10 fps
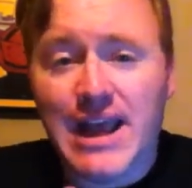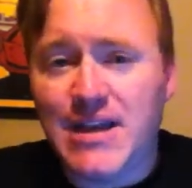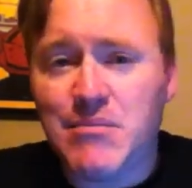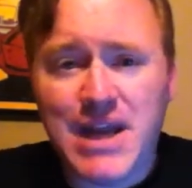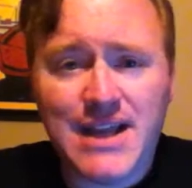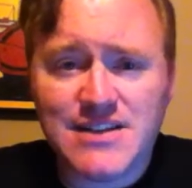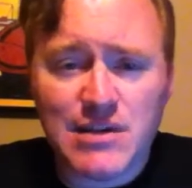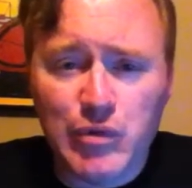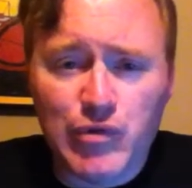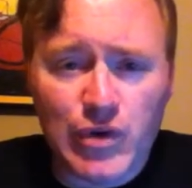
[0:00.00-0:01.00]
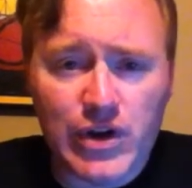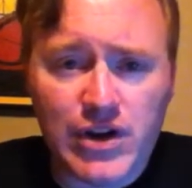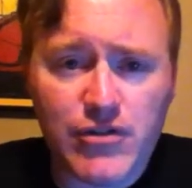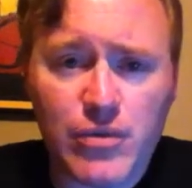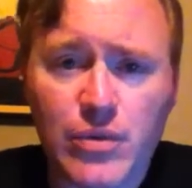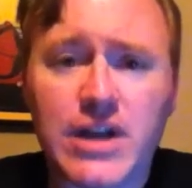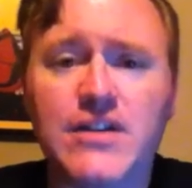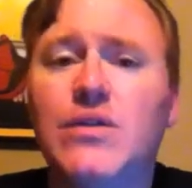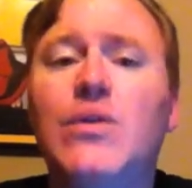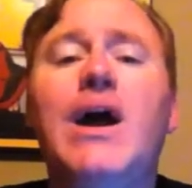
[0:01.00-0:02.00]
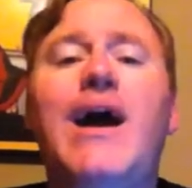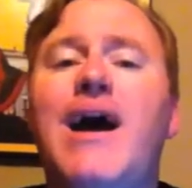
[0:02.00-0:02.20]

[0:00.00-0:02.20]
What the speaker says: And to make it simple for you, here's what we're going to do.